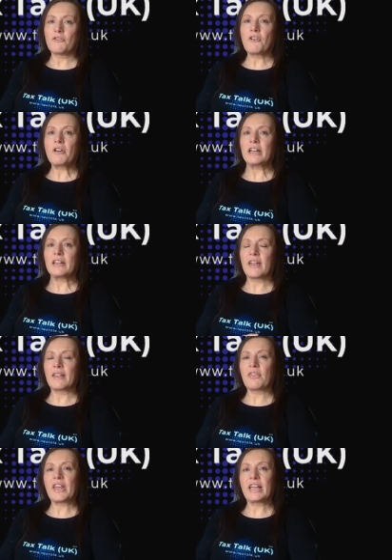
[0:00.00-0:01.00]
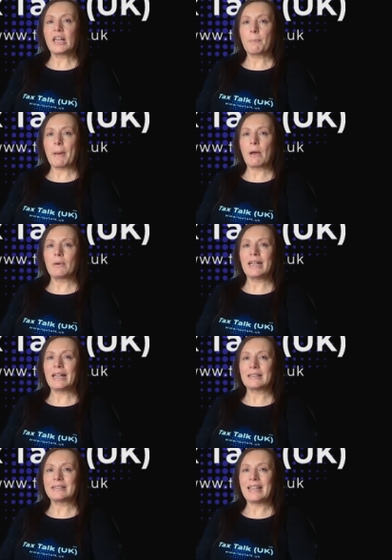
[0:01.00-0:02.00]
finally then thinking about
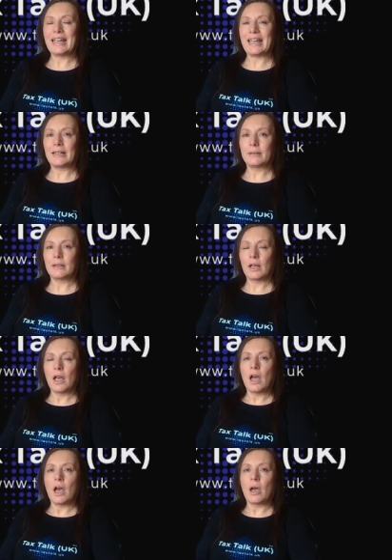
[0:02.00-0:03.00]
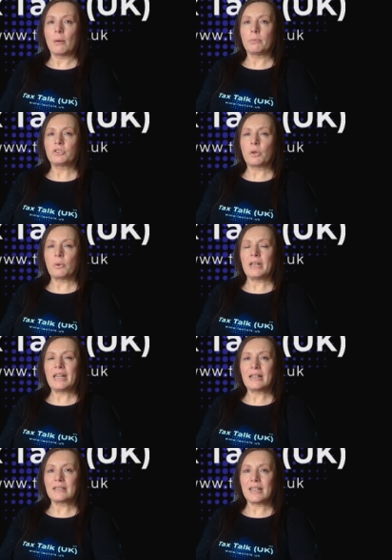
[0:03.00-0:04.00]
linkedin um, so
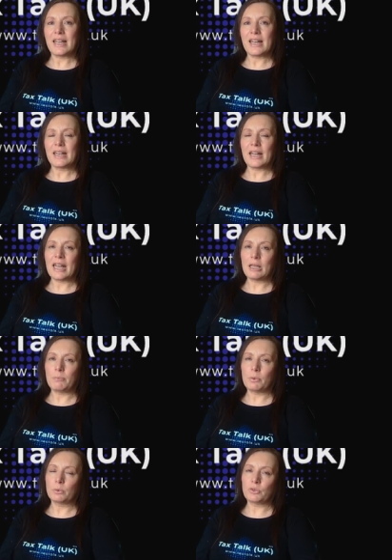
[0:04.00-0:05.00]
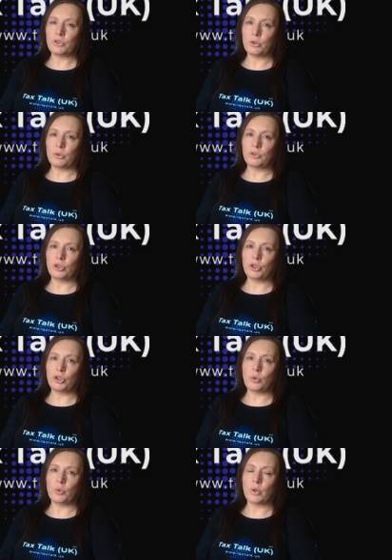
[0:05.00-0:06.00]
LinkedIn enables you
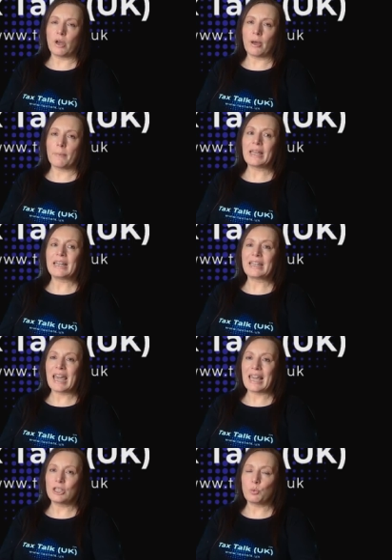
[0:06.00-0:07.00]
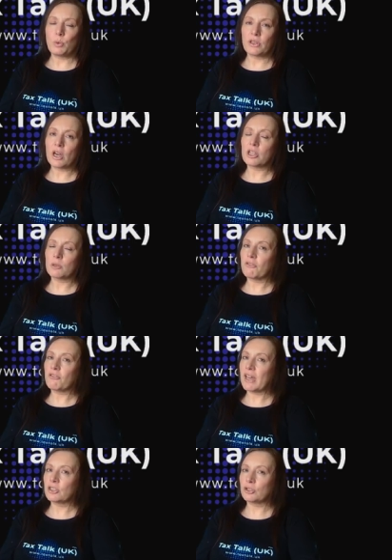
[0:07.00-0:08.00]
to um, engage with other
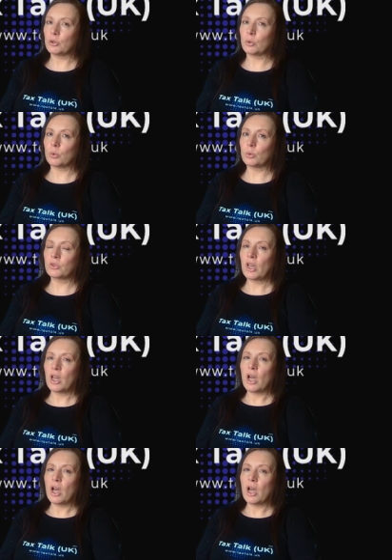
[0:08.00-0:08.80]
professionals